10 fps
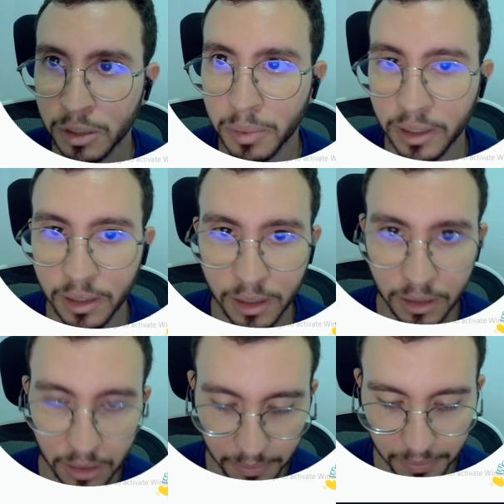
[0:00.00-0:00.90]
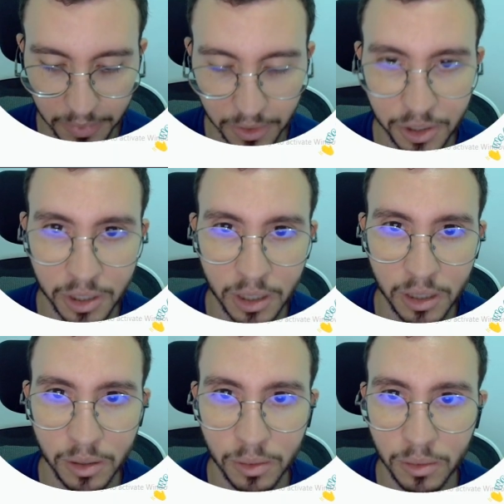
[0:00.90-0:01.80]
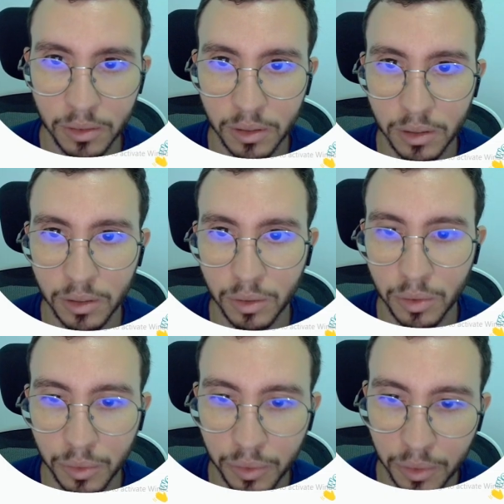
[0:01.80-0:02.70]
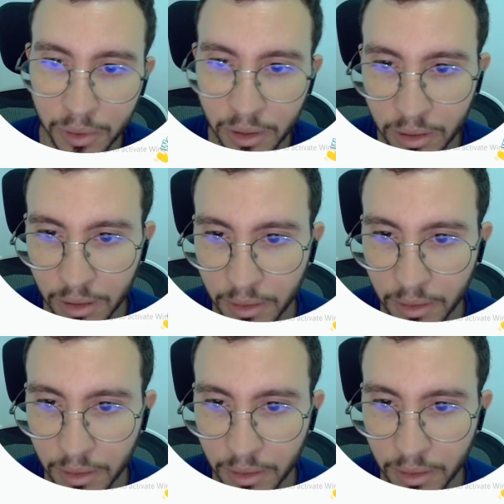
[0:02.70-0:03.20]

by that, channel to forward.